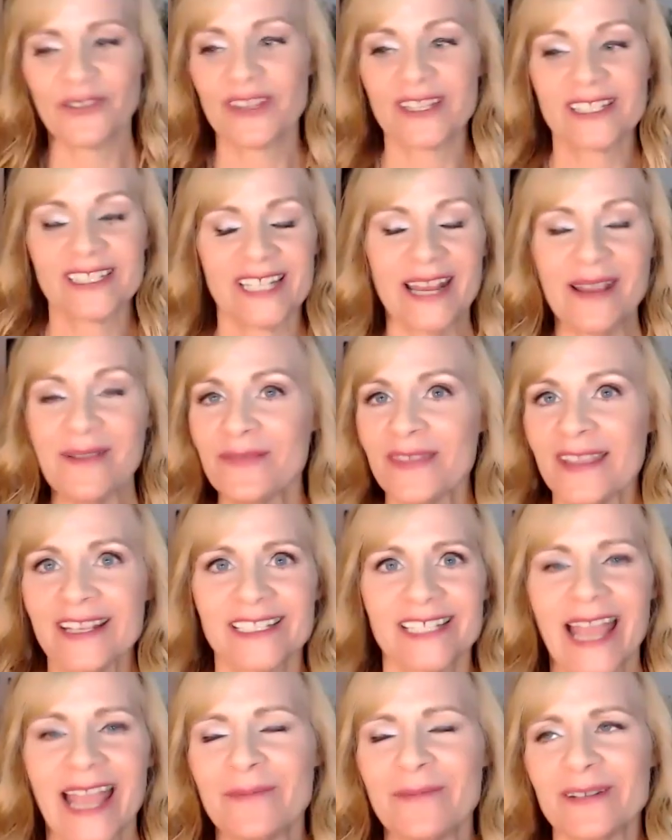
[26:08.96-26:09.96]
So the same
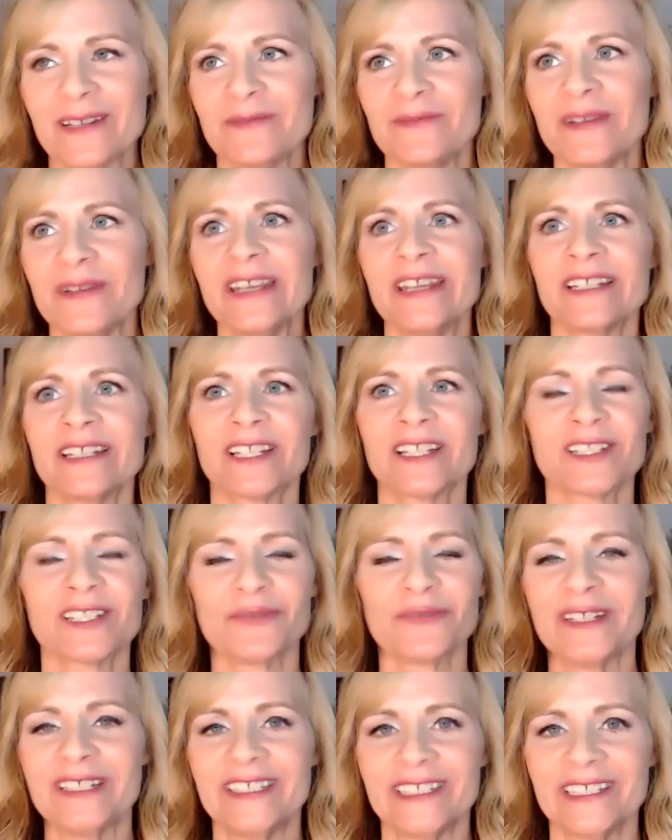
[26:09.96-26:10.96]
things happened to me
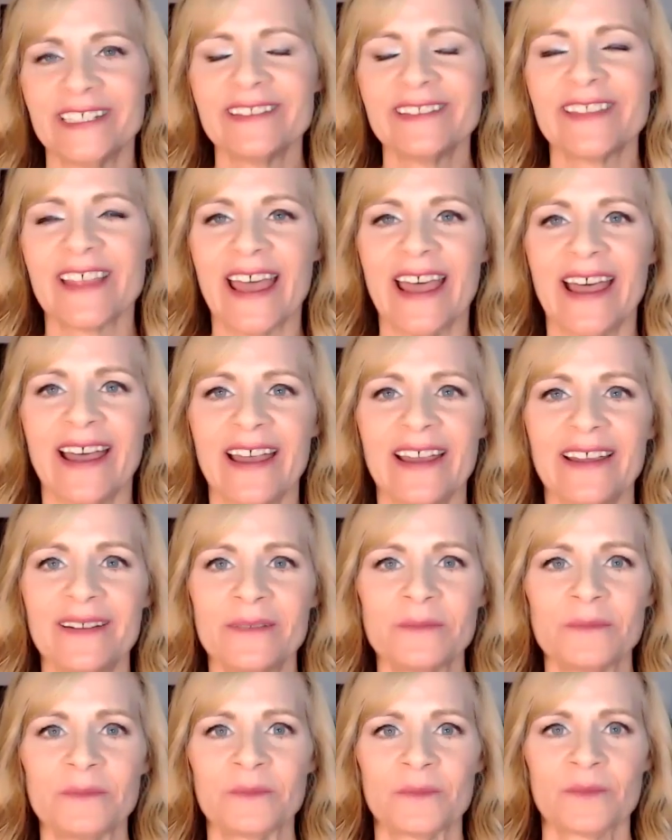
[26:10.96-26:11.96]
since we did that.
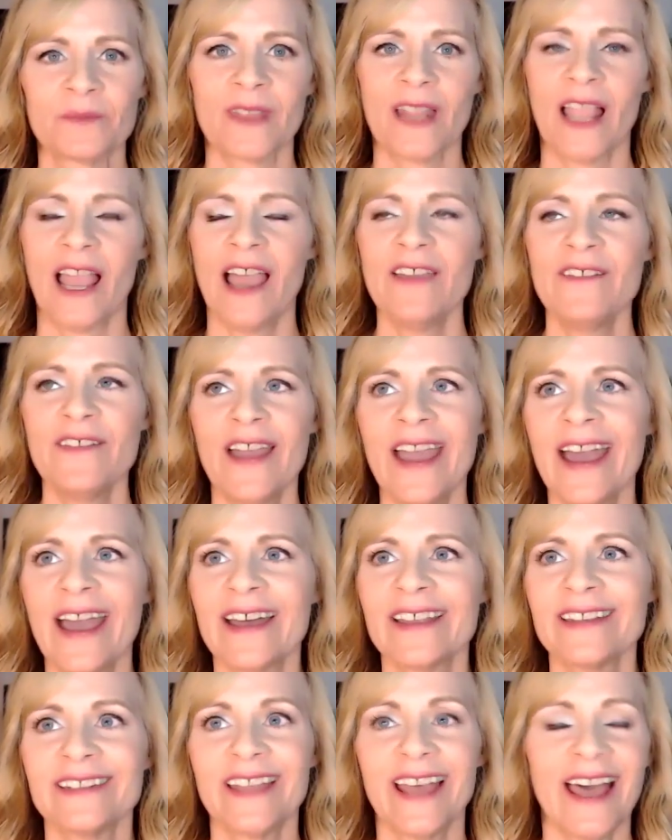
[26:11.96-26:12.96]

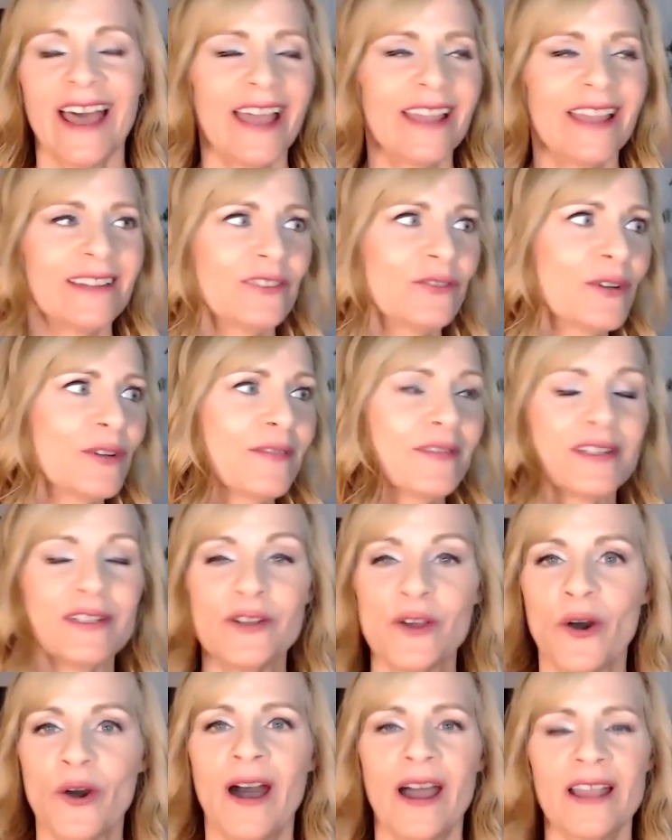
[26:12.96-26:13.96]
I don't even
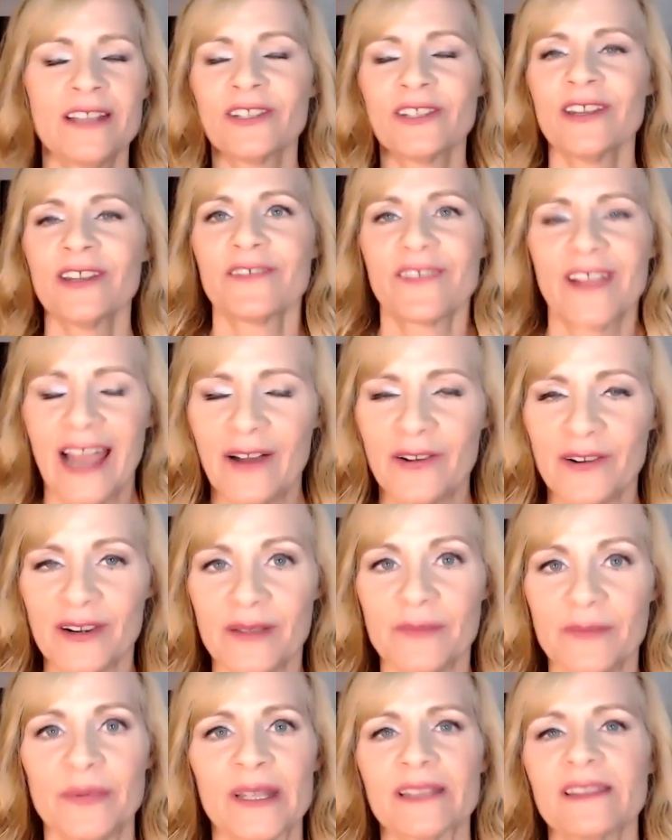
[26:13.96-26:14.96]
know, I should have
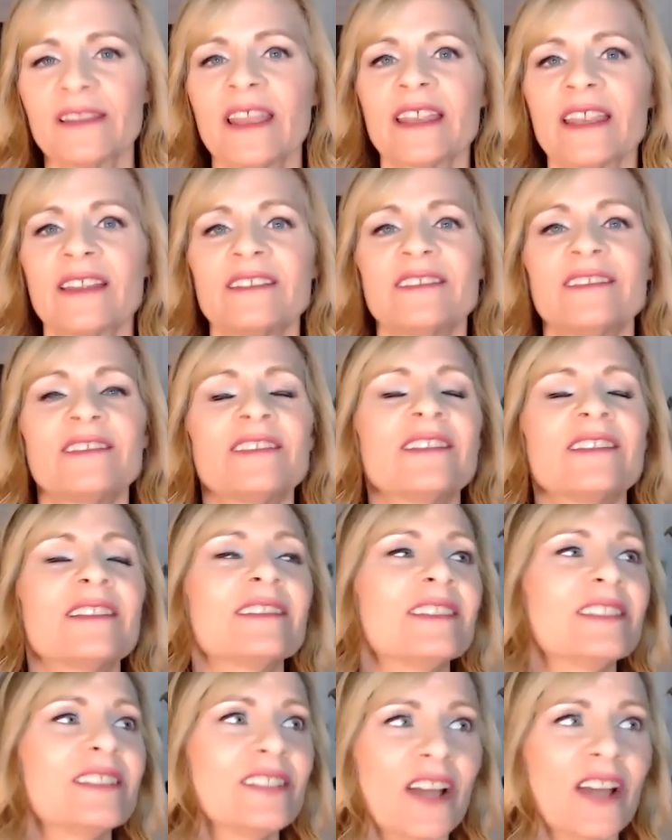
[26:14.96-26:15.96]
counted, but like
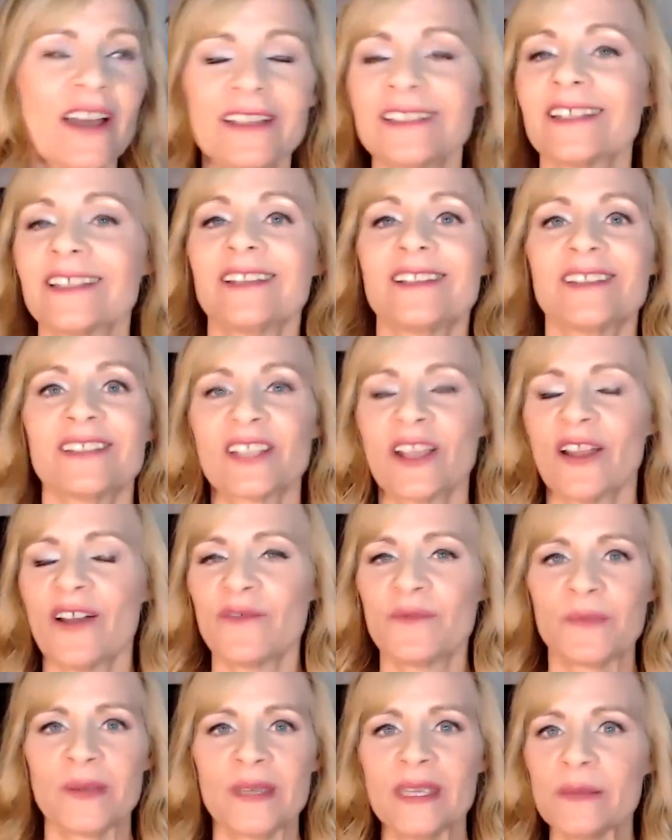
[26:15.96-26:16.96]
dozens
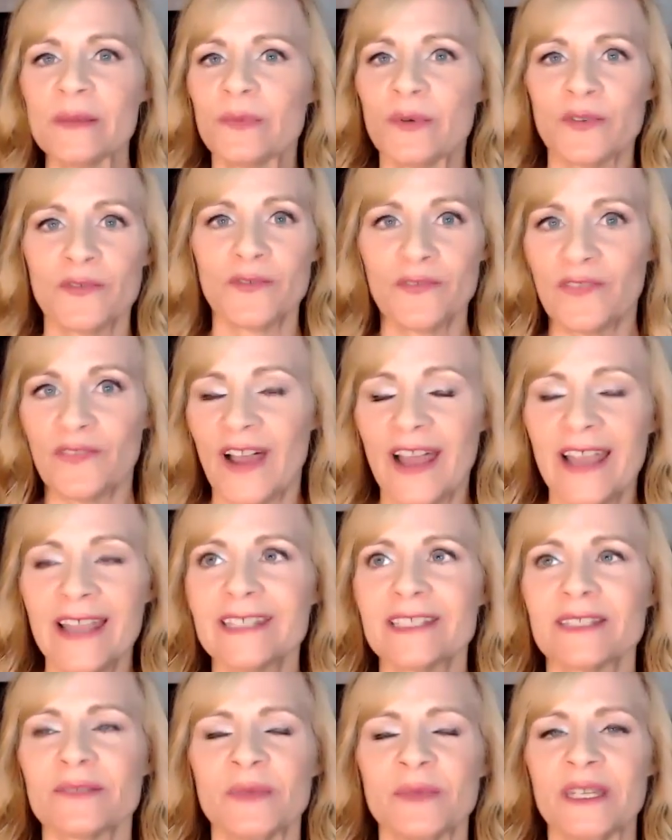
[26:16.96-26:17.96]
of people
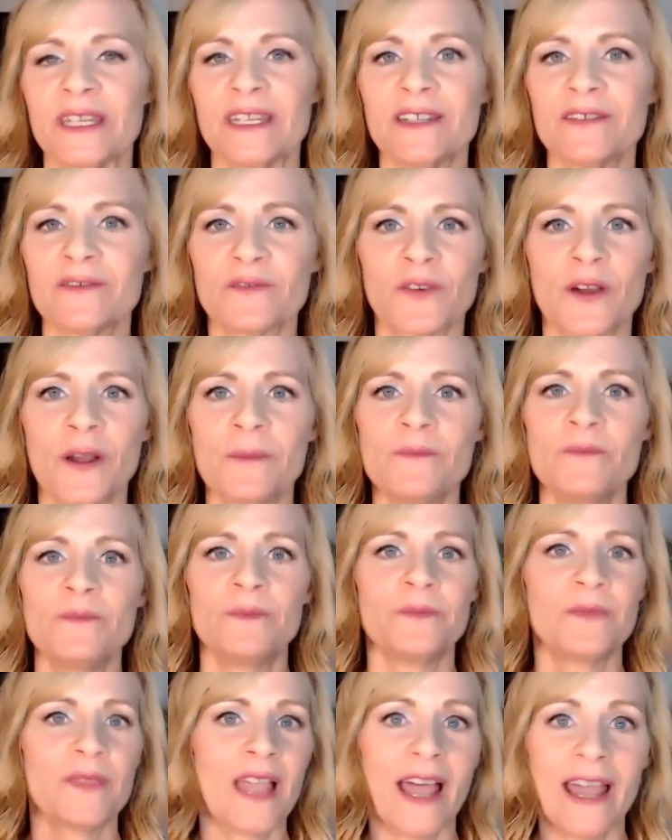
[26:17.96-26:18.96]
find me from,
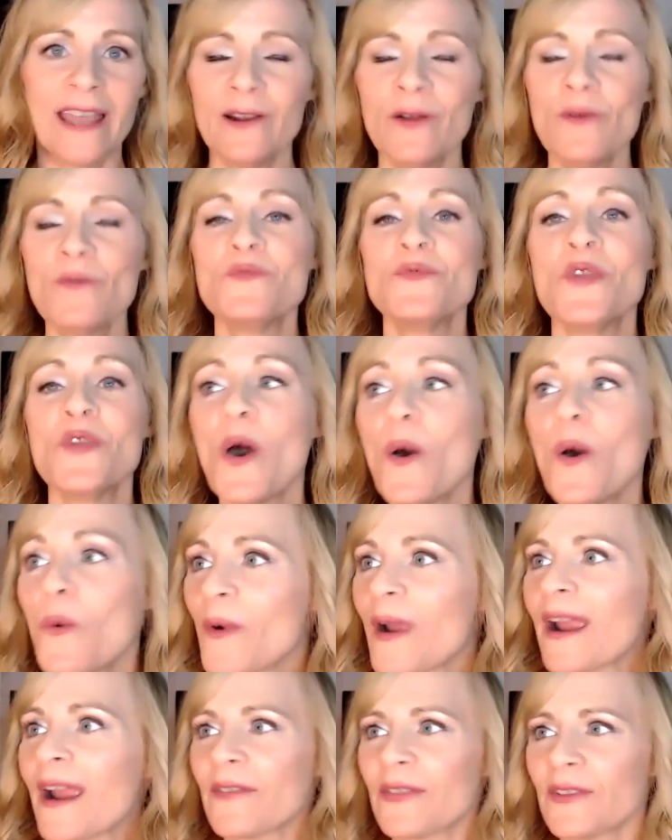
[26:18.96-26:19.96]
I don't know
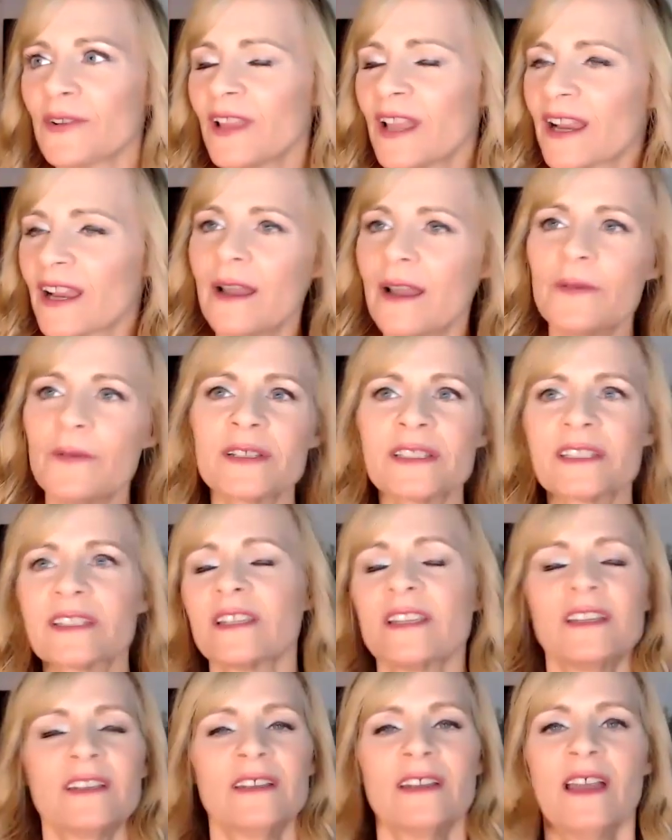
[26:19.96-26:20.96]
where. They're like, I was
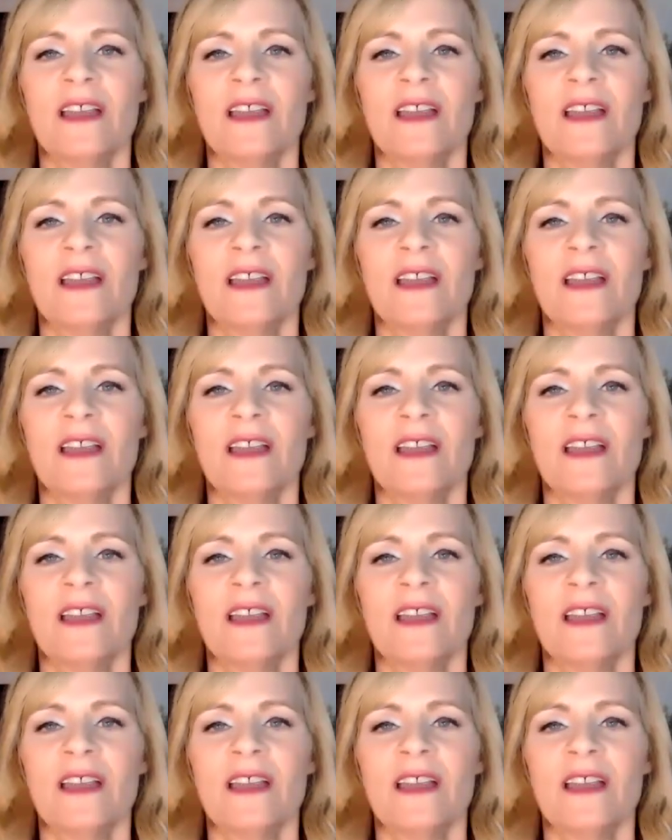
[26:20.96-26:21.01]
